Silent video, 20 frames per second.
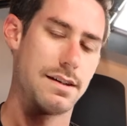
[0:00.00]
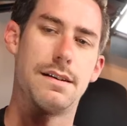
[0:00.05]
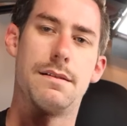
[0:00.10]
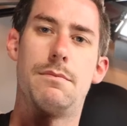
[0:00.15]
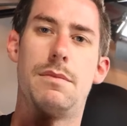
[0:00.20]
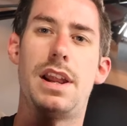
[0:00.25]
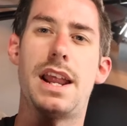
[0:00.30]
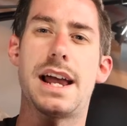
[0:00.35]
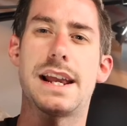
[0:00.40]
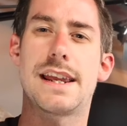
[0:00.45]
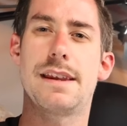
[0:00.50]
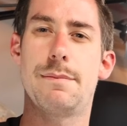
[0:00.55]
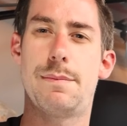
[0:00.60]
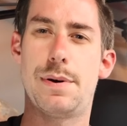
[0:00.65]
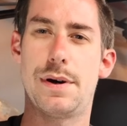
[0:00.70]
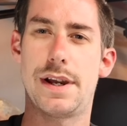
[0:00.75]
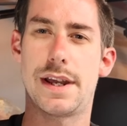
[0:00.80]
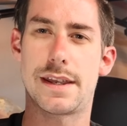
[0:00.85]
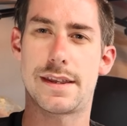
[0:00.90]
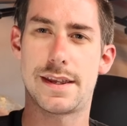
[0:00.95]
but I can
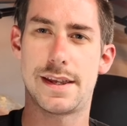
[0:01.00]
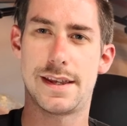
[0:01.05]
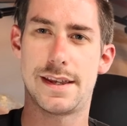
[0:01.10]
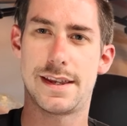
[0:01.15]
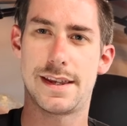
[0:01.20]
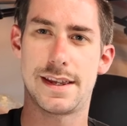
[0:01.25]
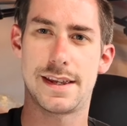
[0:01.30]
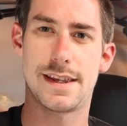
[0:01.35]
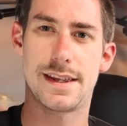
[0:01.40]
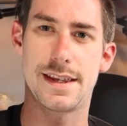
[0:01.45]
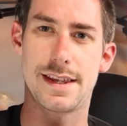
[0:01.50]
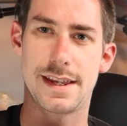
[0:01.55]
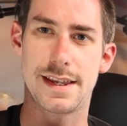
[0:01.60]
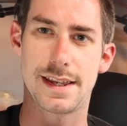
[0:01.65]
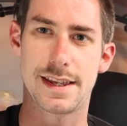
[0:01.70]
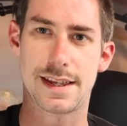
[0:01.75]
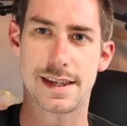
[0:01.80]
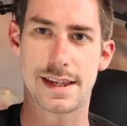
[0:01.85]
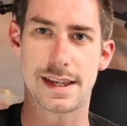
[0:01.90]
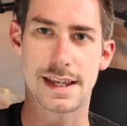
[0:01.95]
put
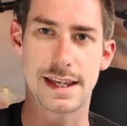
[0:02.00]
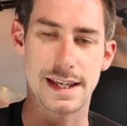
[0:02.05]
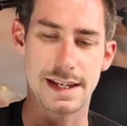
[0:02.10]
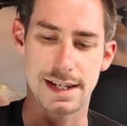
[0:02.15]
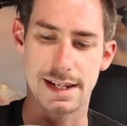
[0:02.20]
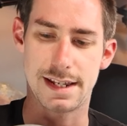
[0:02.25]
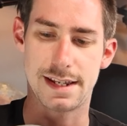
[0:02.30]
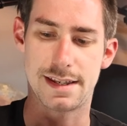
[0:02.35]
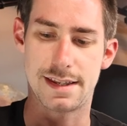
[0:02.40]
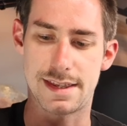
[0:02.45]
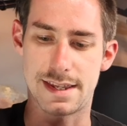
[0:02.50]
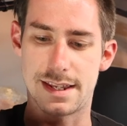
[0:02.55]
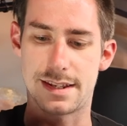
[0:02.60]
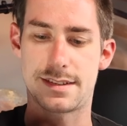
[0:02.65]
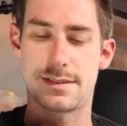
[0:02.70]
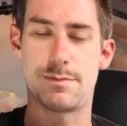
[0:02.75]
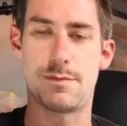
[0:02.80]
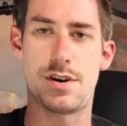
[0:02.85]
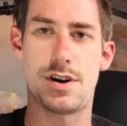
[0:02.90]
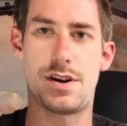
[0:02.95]
it in this
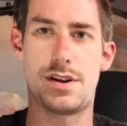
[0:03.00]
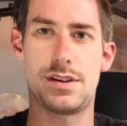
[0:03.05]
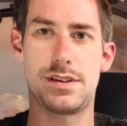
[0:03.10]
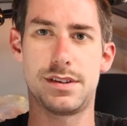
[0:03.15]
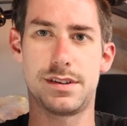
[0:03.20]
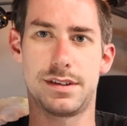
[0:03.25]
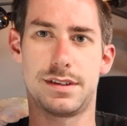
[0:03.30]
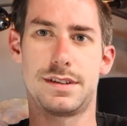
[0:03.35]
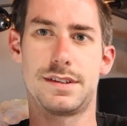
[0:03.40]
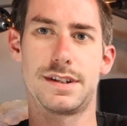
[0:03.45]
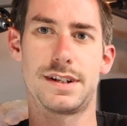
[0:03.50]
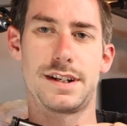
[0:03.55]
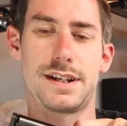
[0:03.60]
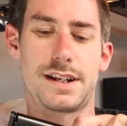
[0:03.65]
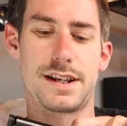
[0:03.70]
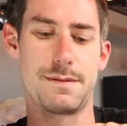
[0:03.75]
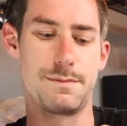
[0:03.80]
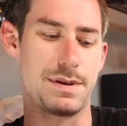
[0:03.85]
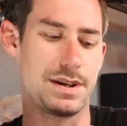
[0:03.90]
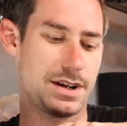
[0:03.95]
small
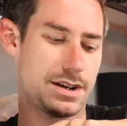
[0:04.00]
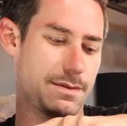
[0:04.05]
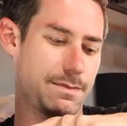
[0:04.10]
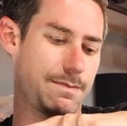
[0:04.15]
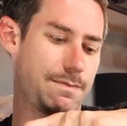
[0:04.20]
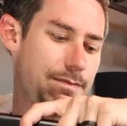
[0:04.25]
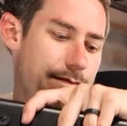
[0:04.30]
computer